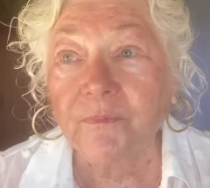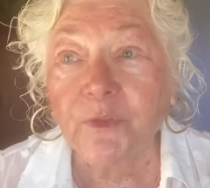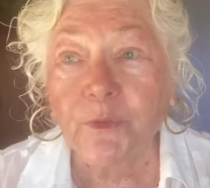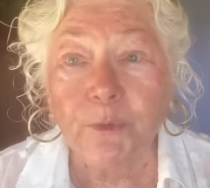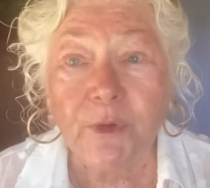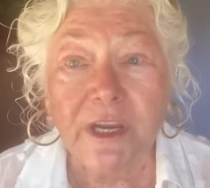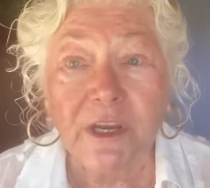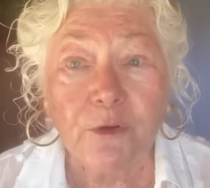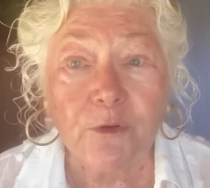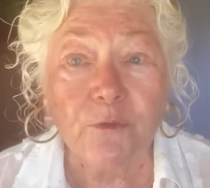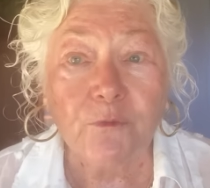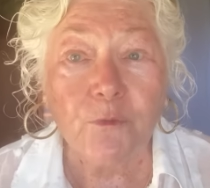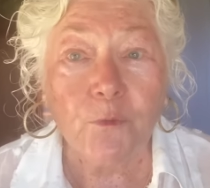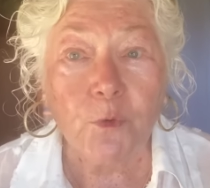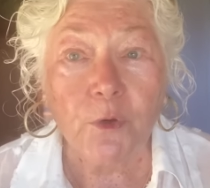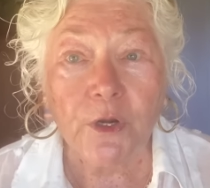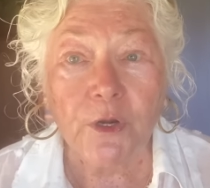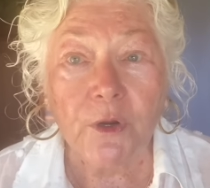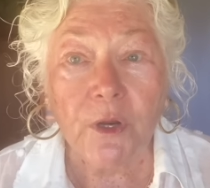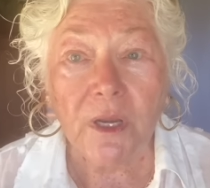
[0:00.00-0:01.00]
three or
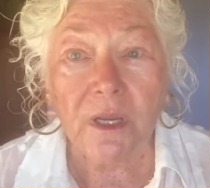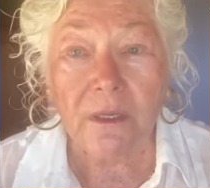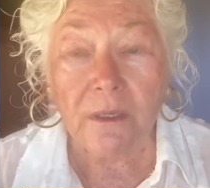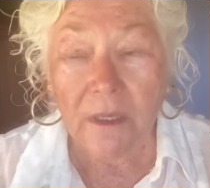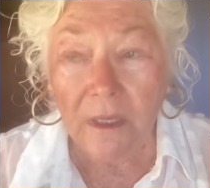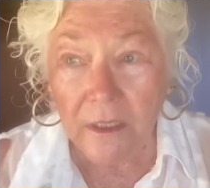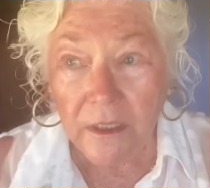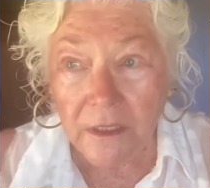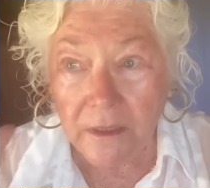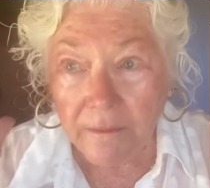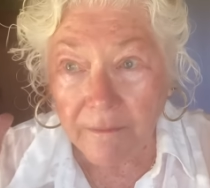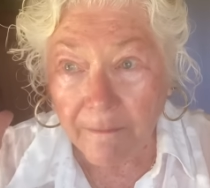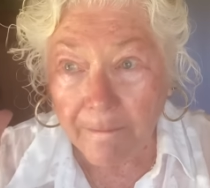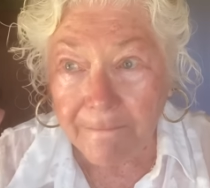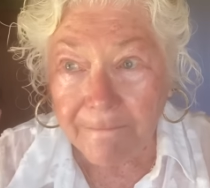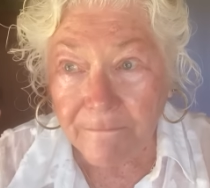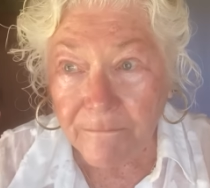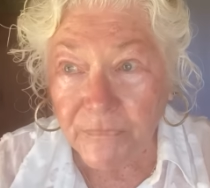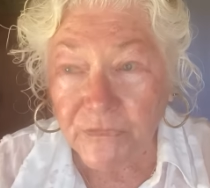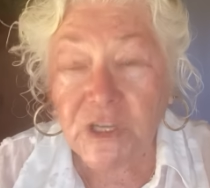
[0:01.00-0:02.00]
four
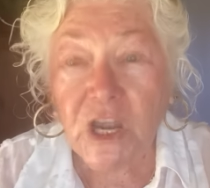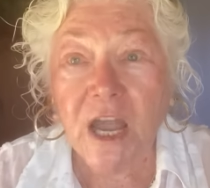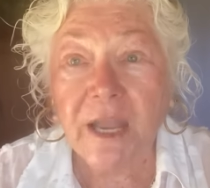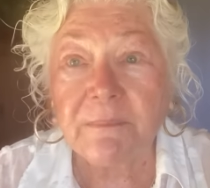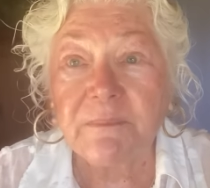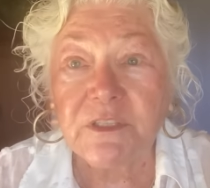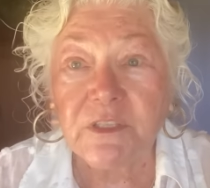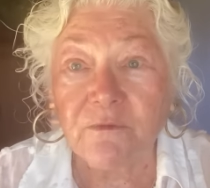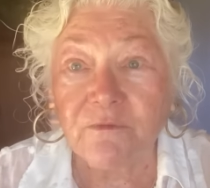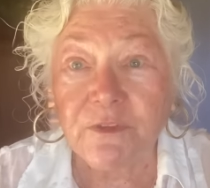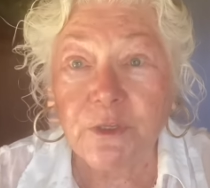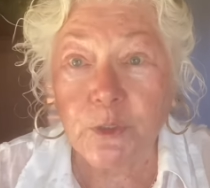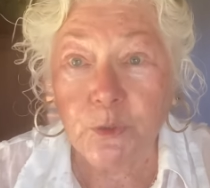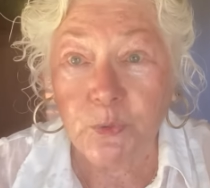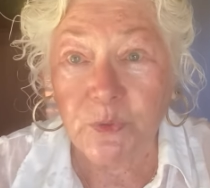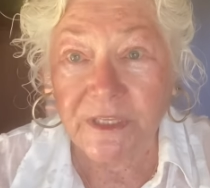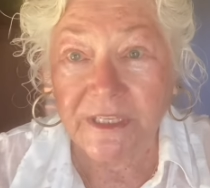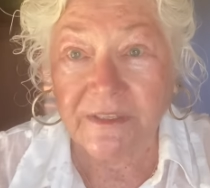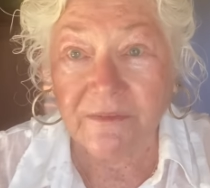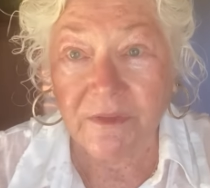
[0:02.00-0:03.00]
times of
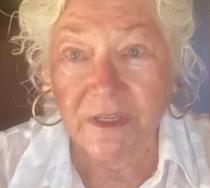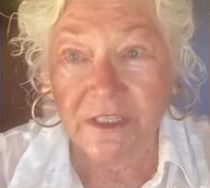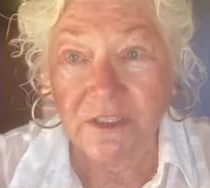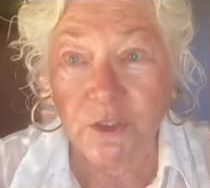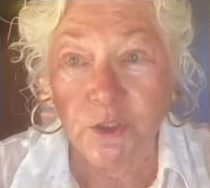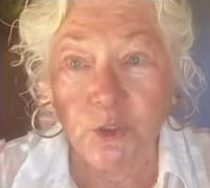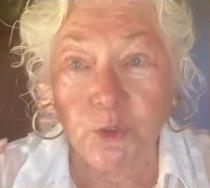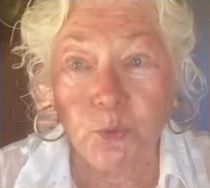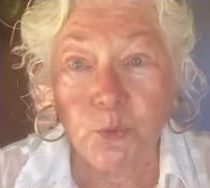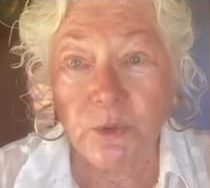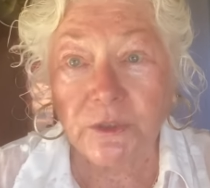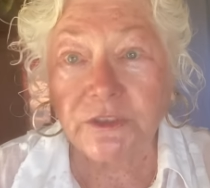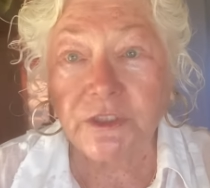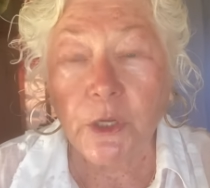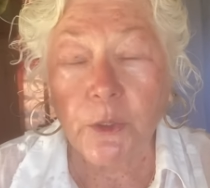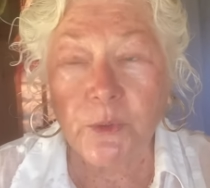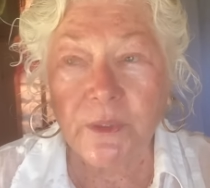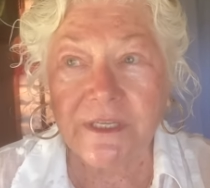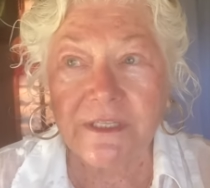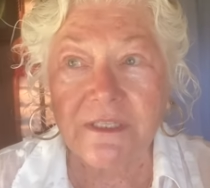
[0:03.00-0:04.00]
using this, you will
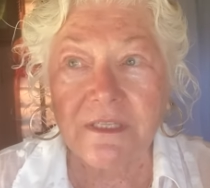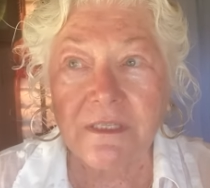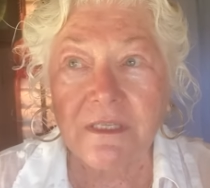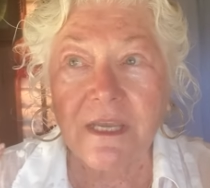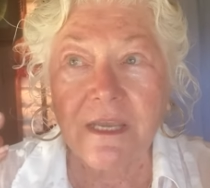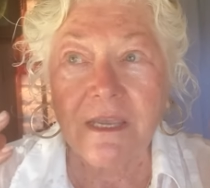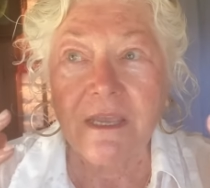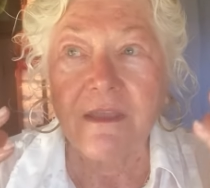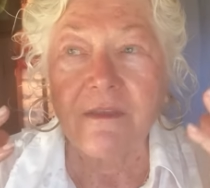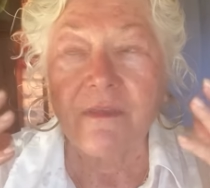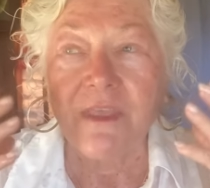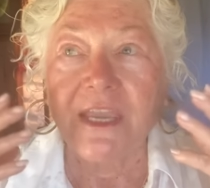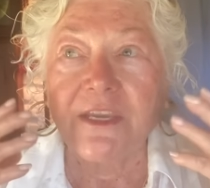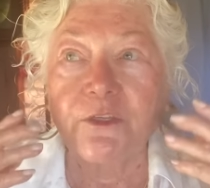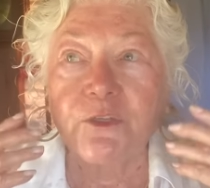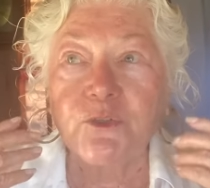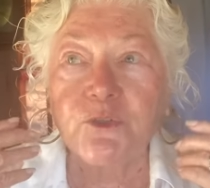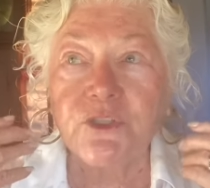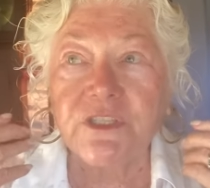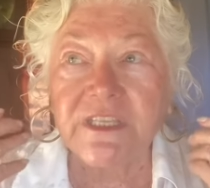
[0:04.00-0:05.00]
notice that
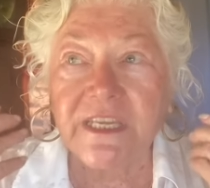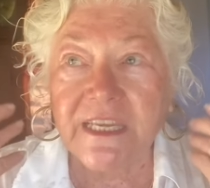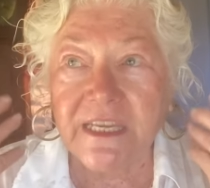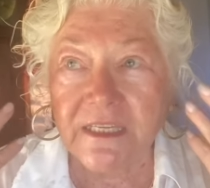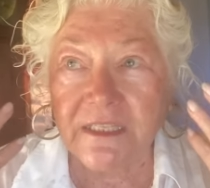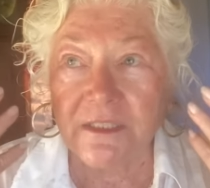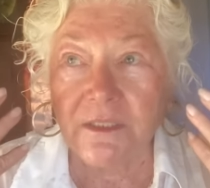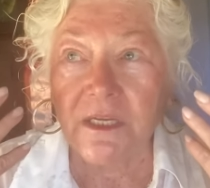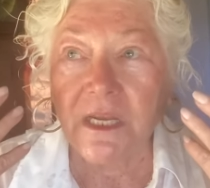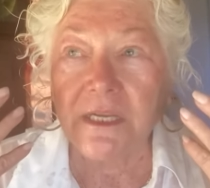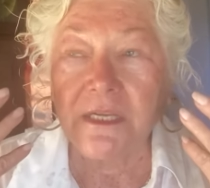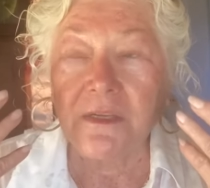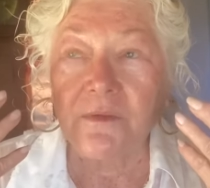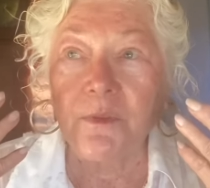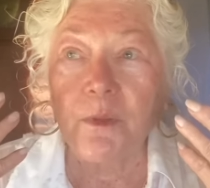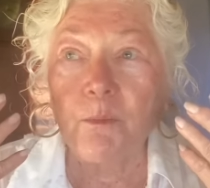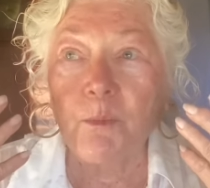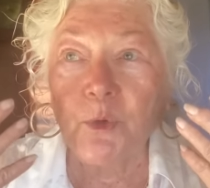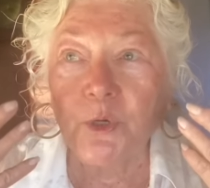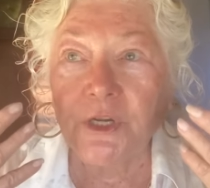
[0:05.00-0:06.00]
your skin in
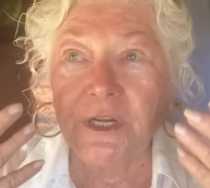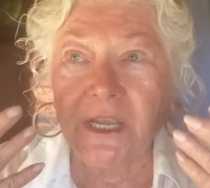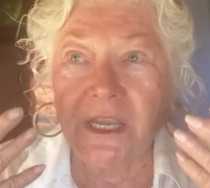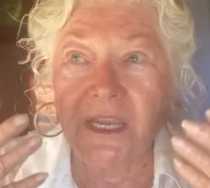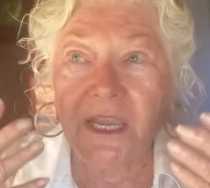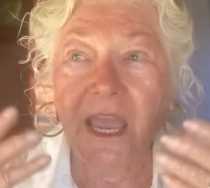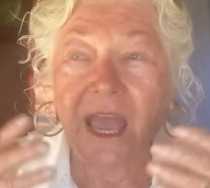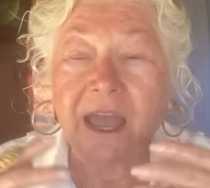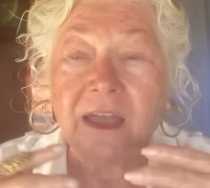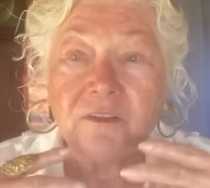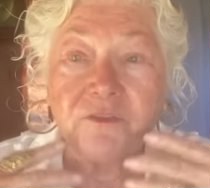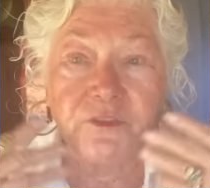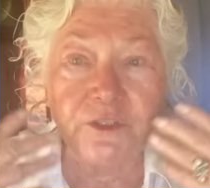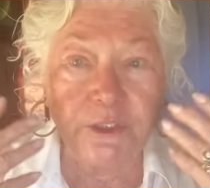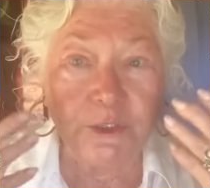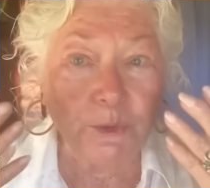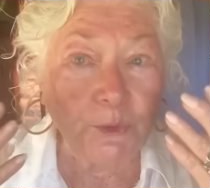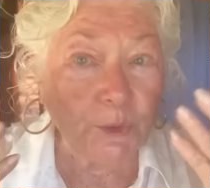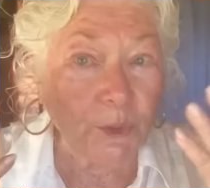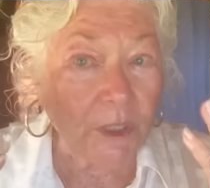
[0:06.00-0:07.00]
the morning after
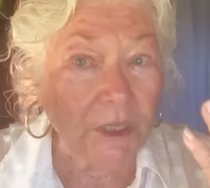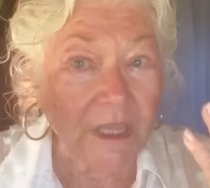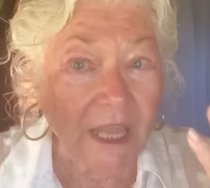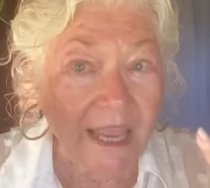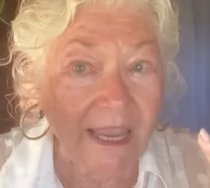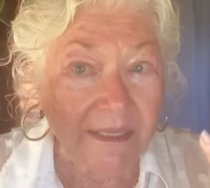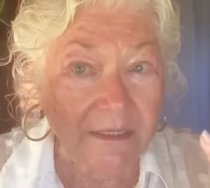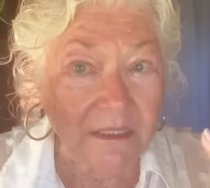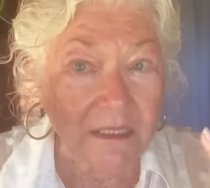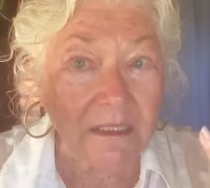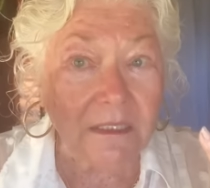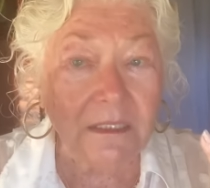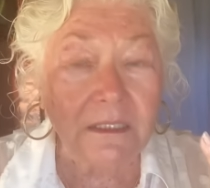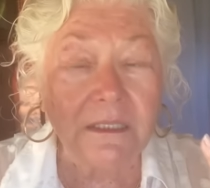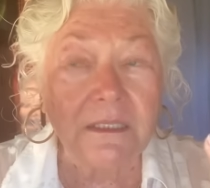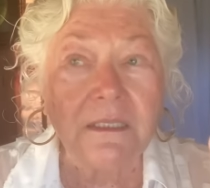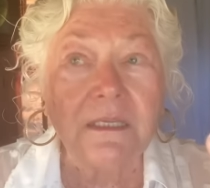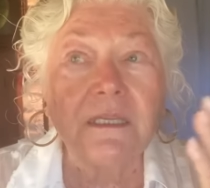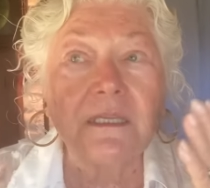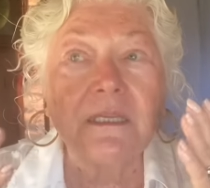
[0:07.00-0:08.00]
you
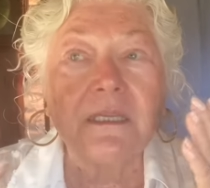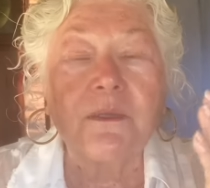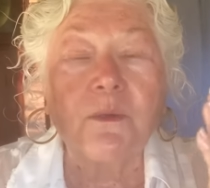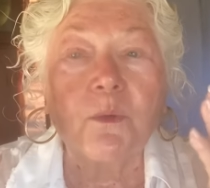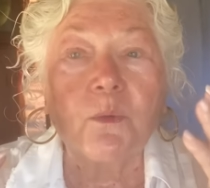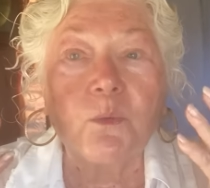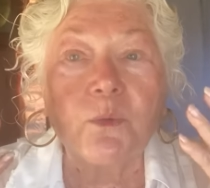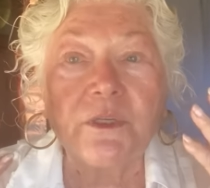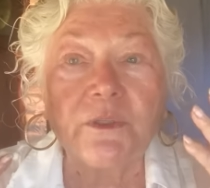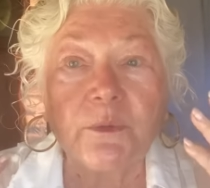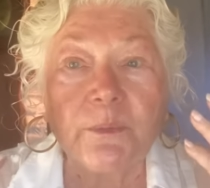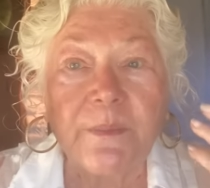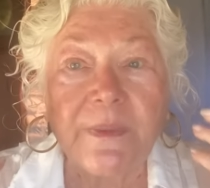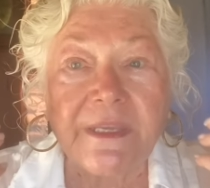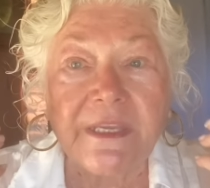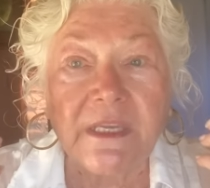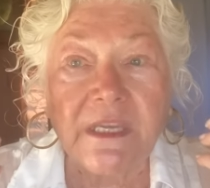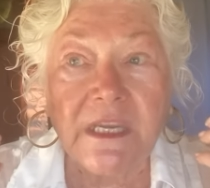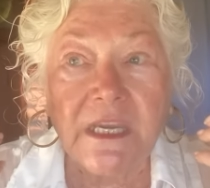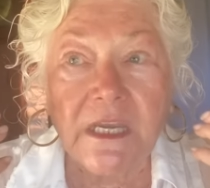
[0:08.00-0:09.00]
cleanse will
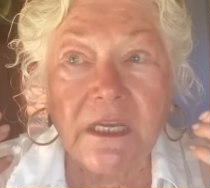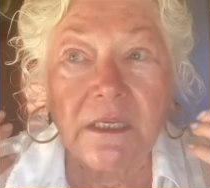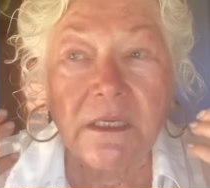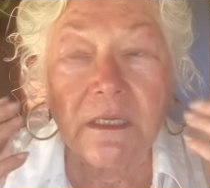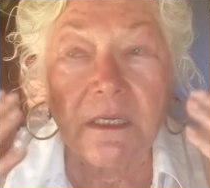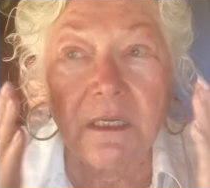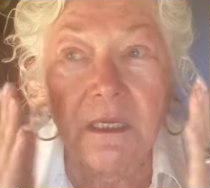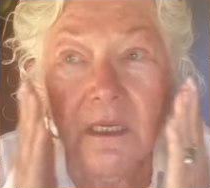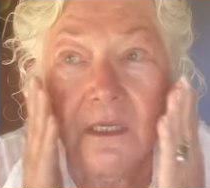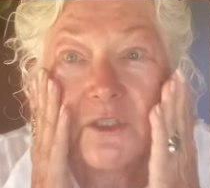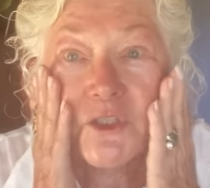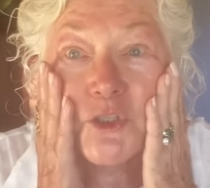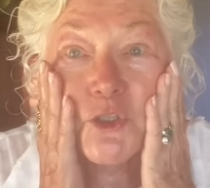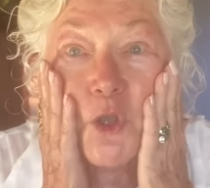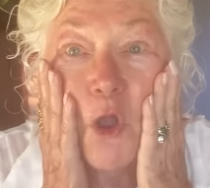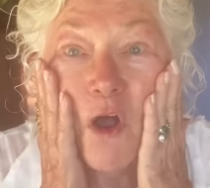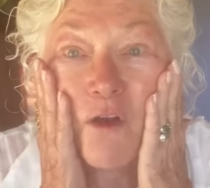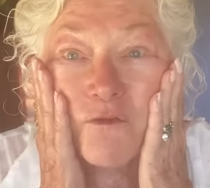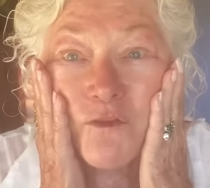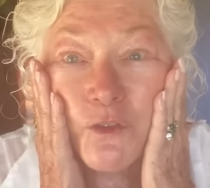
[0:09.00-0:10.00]
be
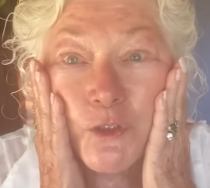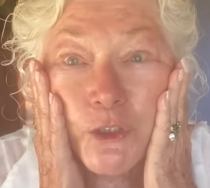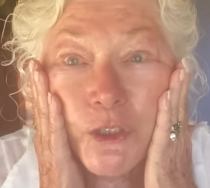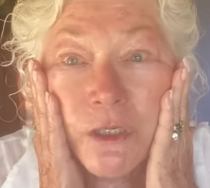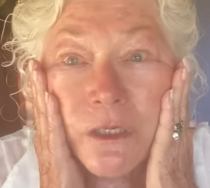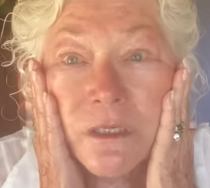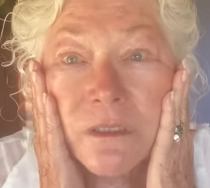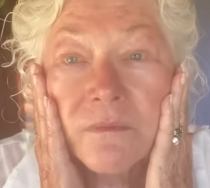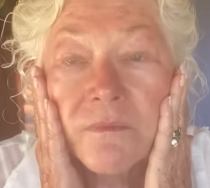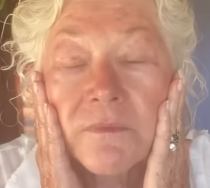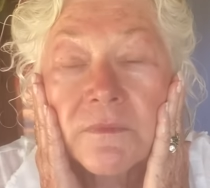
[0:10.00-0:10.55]
softer.